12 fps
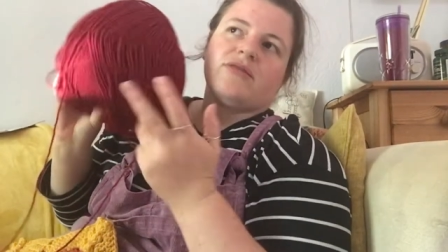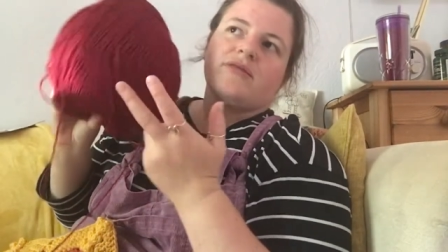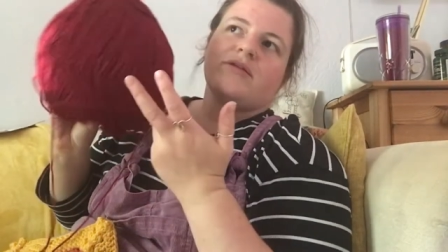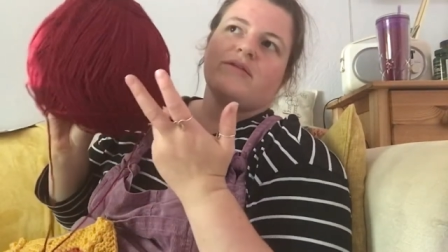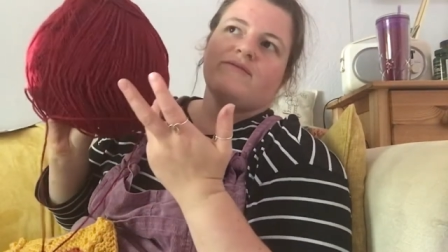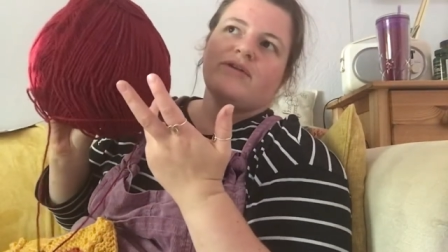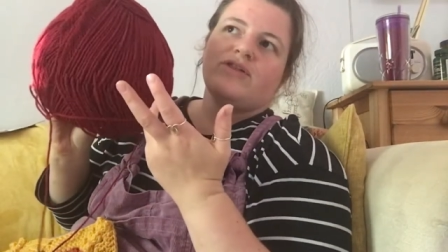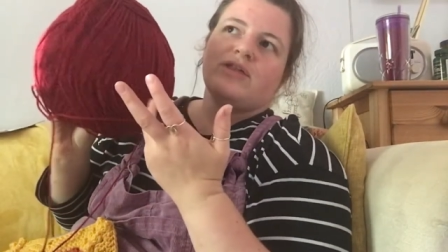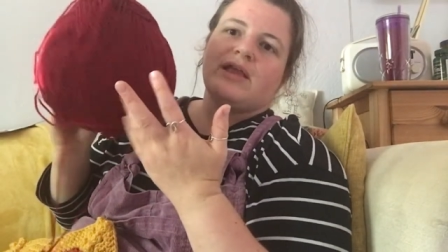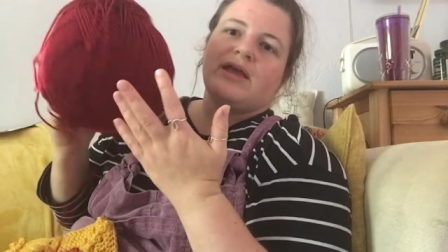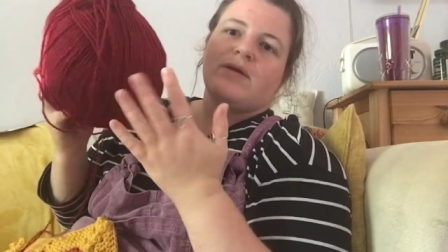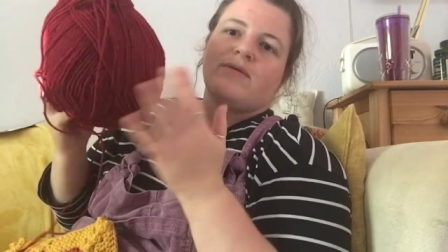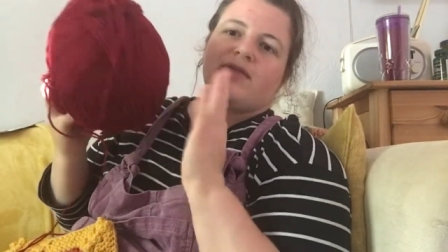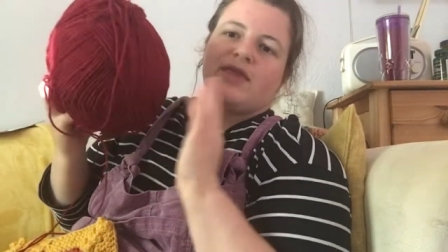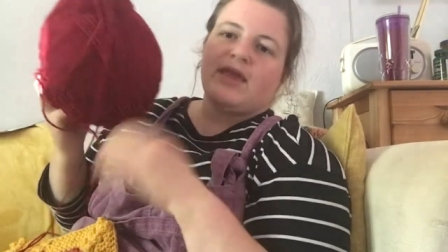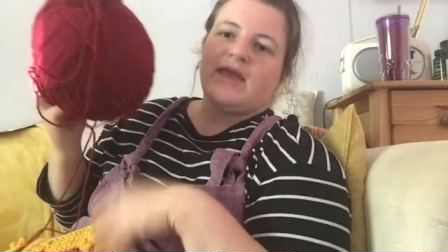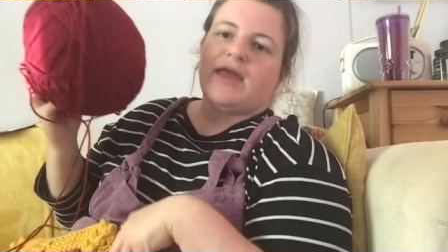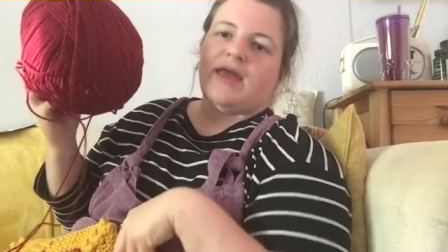because originally I was
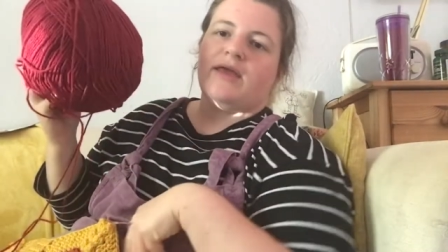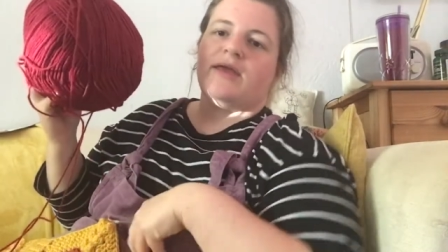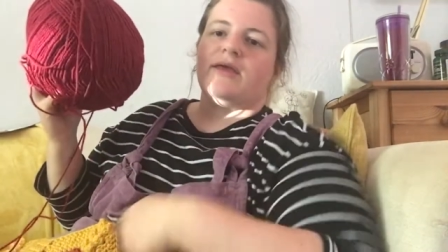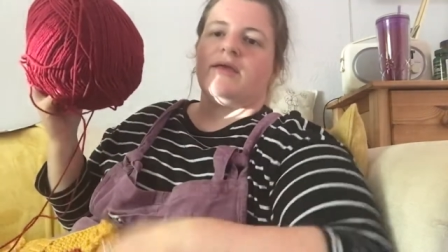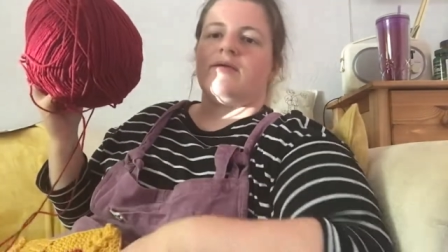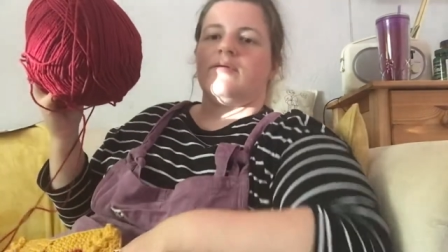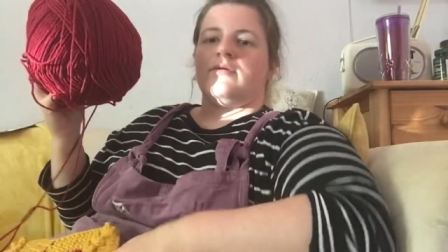thinking